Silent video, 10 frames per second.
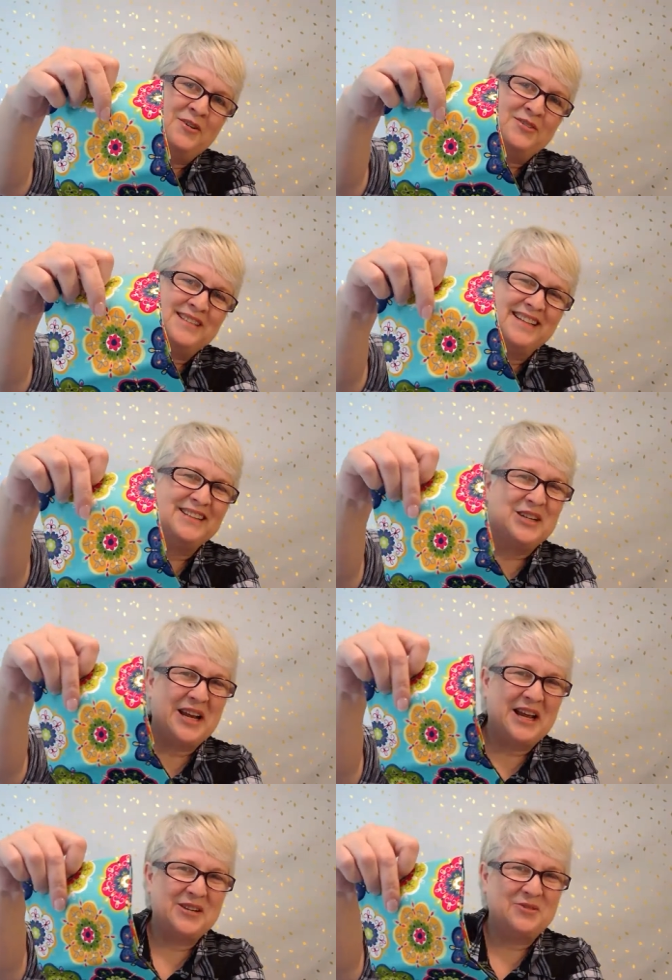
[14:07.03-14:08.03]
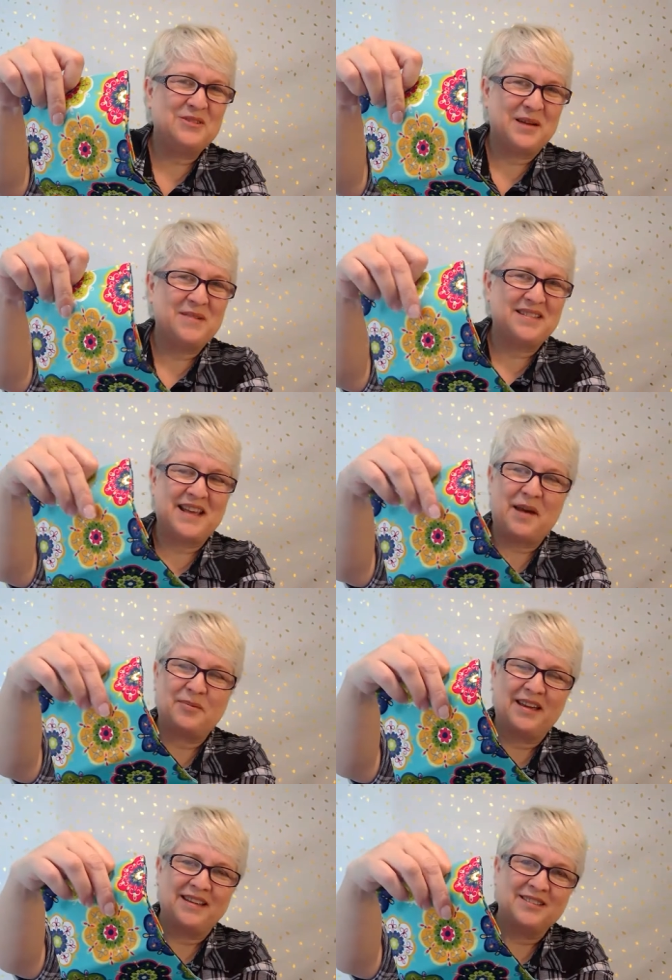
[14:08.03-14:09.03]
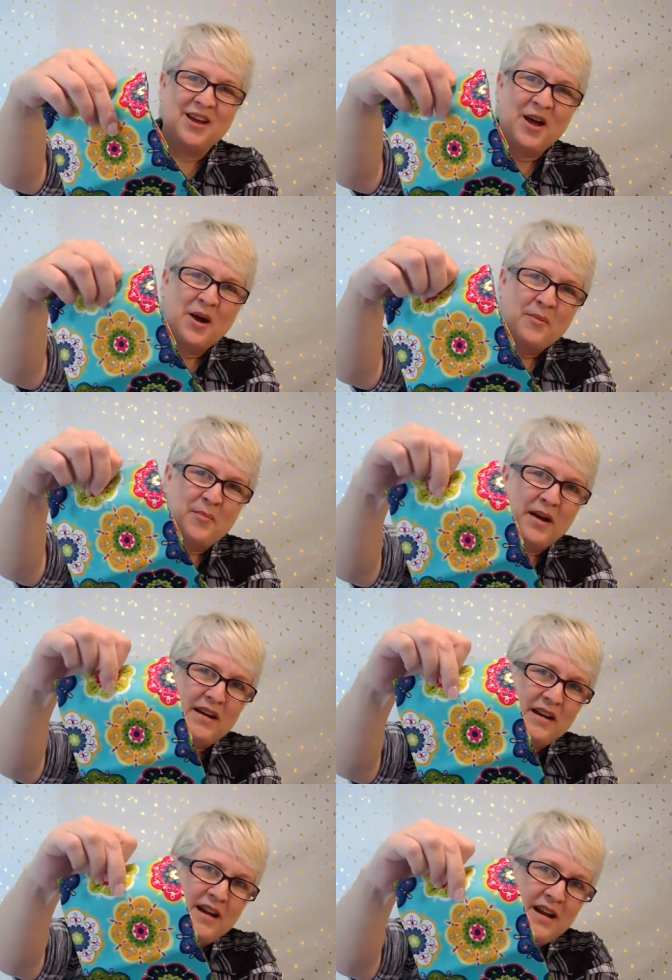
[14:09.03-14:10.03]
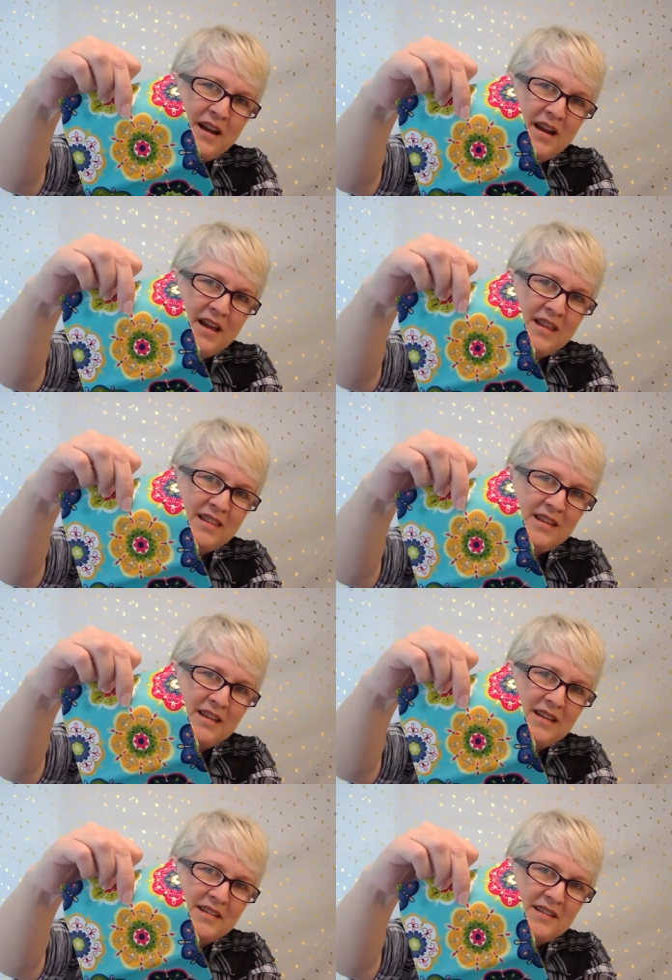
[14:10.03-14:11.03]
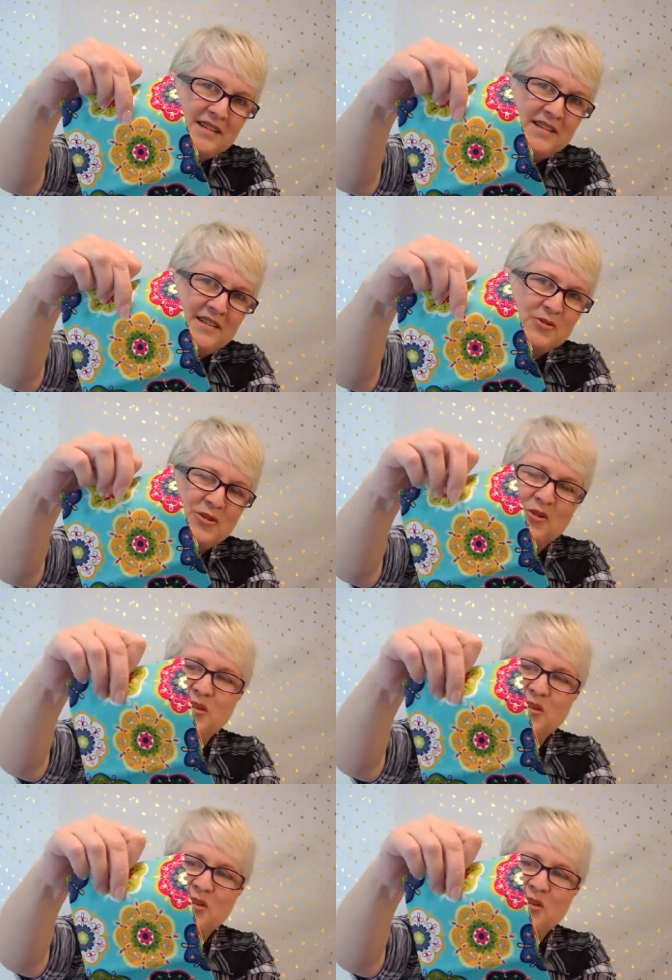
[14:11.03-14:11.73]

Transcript: out and use them as the appliques, but the those little